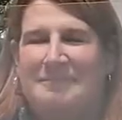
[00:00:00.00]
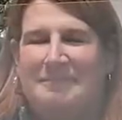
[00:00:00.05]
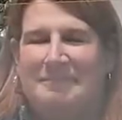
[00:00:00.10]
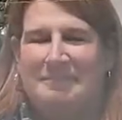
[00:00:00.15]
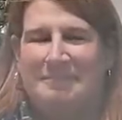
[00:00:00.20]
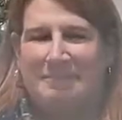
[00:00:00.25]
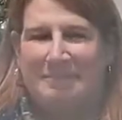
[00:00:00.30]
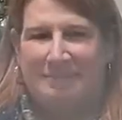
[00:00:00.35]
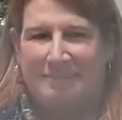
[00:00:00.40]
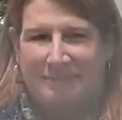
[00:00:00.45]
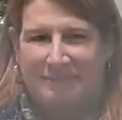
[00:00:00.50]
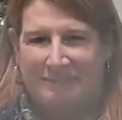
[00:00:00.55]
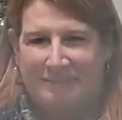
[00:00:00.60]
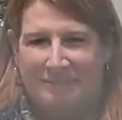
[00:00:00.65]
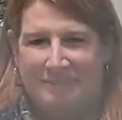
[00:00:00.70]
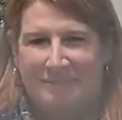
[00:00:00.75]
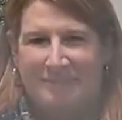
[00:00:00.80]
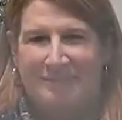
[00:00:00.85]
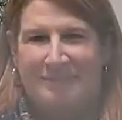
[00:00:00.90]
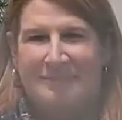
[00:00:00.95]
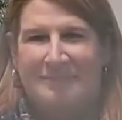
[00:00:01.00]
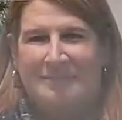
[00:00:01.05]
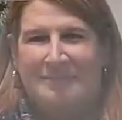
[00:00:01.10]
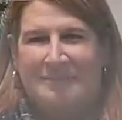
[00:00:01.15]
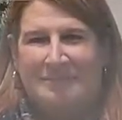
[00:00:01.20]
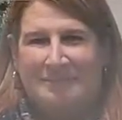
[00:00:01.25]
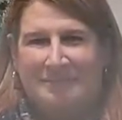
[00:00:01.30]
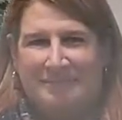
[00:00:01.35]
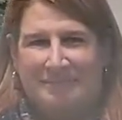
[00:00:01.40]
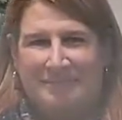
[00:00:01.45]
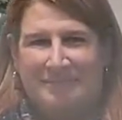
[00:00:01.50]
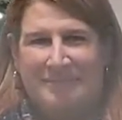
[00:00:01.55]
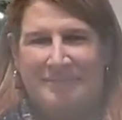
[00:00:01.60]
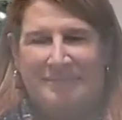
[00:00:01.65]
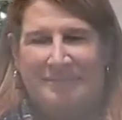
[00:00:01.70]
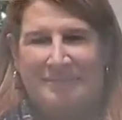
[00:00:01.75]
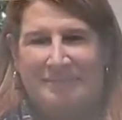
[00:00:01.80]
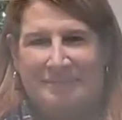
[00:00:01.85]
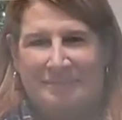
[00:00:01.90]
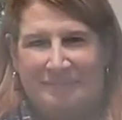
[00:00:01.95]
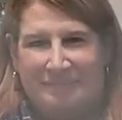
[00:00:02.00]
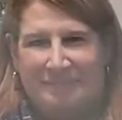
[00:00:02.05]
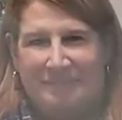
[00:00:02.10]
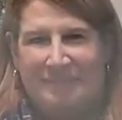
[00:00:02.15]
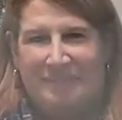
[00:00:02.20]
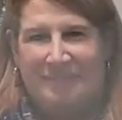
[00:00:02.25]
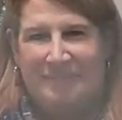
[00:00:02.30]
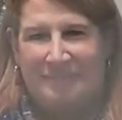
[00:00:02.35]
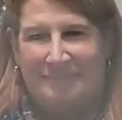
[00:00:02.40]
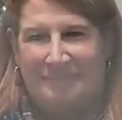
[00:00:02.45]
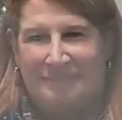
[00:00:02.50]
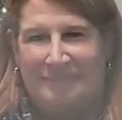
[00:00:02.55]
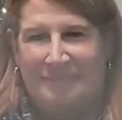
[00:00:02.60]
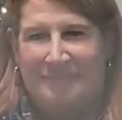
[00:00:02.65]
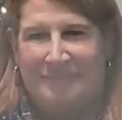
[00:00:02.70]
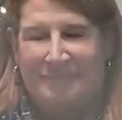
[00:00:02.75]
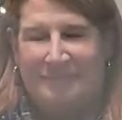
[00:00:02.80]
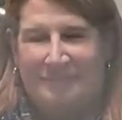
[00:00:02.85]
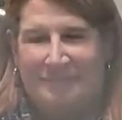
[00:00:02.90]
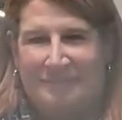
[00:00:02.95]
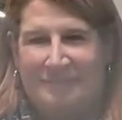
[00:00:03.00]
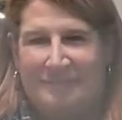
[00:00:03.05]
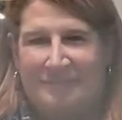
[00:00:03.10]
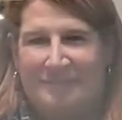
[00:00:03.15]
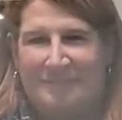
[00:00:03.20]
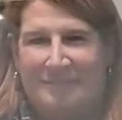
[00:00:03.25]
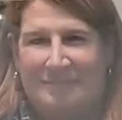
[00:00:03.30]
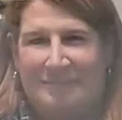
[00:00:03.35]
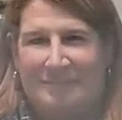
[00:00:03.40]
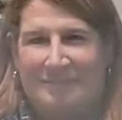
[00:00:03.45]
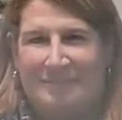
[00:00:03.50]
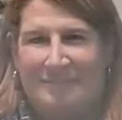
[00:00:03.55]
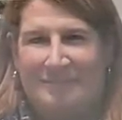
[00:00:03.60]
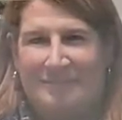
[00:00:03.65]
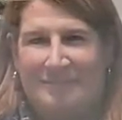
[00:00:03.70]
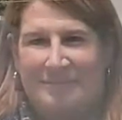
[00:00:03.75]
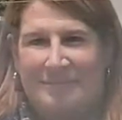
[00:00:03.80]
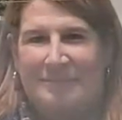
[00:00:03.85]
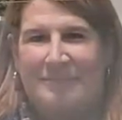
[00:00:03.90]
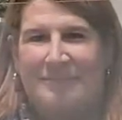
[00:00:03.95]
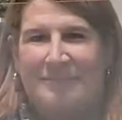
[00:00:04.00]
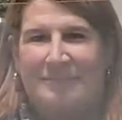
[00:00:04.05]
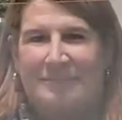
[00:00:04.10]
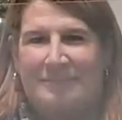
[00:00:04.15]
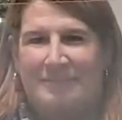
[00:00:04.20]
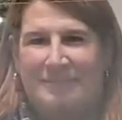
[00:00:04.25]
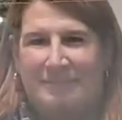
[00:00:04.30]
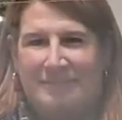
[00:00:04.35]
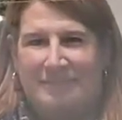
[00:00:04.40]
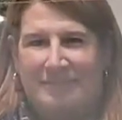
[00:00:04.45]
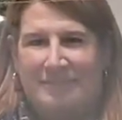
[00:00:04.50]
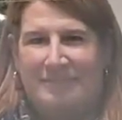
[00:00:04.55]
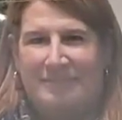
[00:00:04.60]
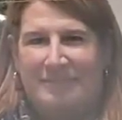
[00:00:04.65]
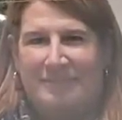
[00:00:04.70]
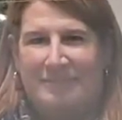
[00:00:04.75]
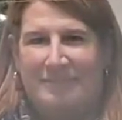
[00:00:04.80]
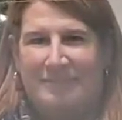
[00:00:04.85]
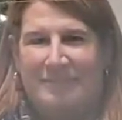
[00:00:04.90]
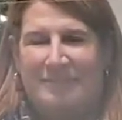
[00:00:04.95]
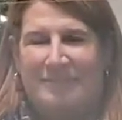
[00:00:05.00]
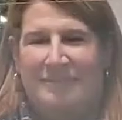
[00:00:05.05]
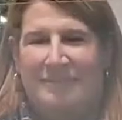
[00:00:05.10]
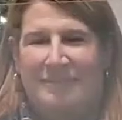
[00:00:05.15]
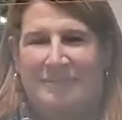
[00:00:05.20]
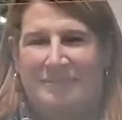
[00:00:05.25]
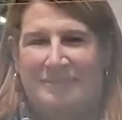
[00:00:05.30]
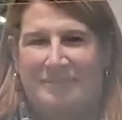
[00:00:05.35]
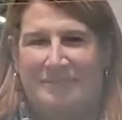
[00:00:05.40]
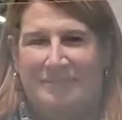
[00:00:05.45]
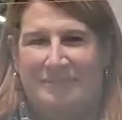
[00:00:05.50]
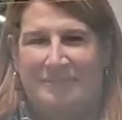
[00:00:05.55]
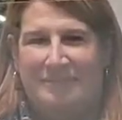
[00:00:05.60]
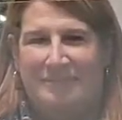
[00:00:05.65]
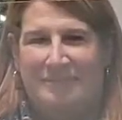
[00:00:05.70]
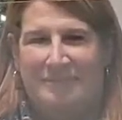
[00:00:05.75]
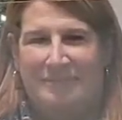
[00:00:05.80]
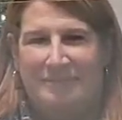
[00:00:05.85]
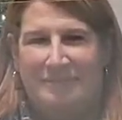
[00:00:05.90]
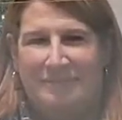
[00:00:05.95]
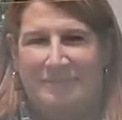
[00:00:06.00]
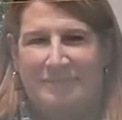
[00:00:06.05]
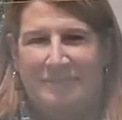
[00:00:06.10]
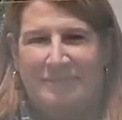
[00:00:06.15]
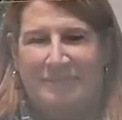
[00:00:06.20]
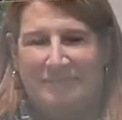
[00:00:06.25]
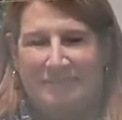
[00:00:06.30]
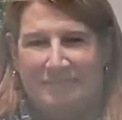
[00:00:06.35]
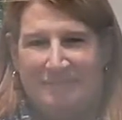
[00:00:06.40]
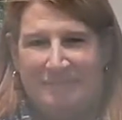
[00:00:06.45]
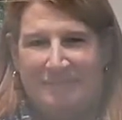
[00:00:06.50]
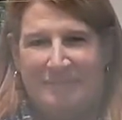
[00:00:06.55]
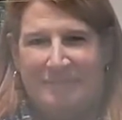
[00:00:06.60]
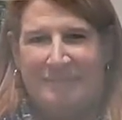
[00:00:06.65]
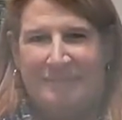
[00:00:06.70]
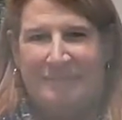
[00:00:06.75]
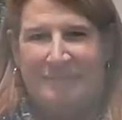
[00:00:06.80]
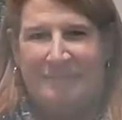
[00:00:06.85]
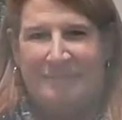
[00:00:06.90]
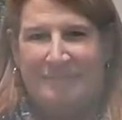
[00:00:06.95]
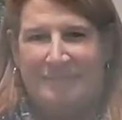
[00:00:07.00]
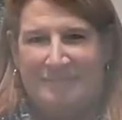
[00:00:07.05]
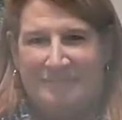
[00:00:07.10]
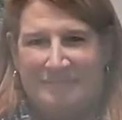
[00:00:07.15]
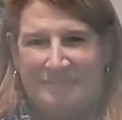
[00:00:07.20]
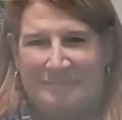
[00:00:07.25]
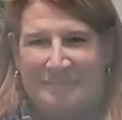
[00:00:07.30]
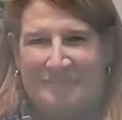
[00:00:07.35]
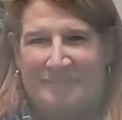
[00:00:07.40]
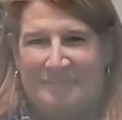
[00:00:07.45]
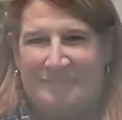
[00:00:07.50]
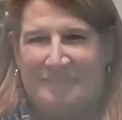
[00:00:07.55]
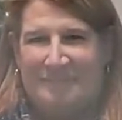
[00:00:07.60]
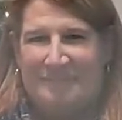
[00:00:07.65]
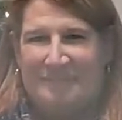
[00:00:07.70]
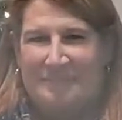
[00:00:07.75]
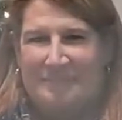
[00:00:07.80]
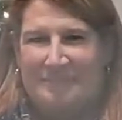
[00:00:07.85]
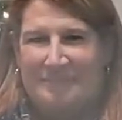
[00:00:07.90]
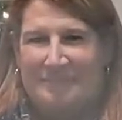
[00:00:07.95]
The person shown says nothing.